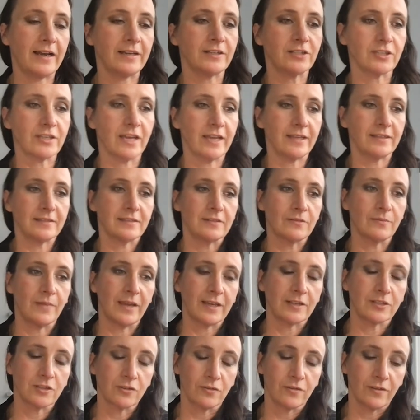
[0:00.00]
chains to
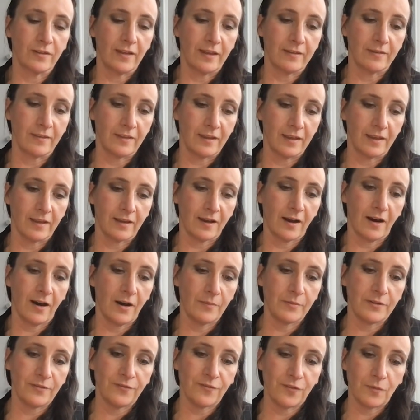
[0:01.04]
make sure that the
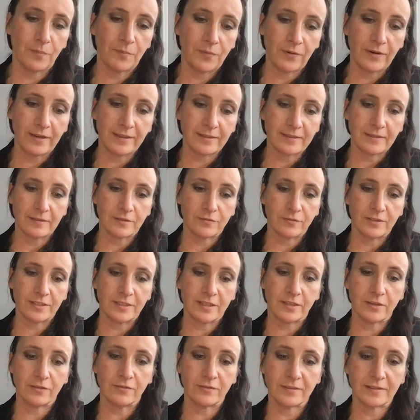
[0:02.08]
carbon footprint is
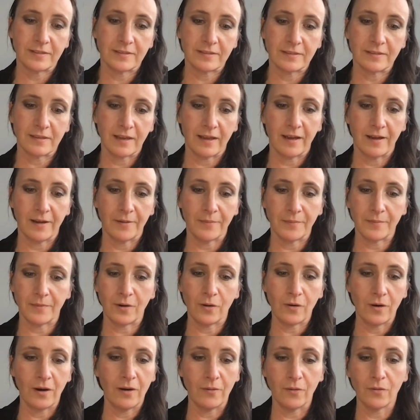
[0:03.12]
reduced, are
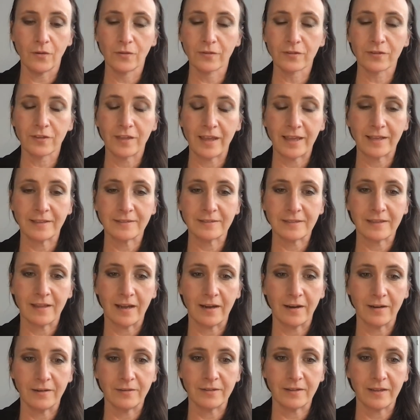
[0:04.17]
all things
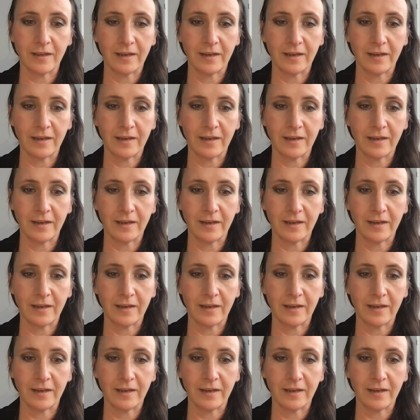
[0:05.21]
that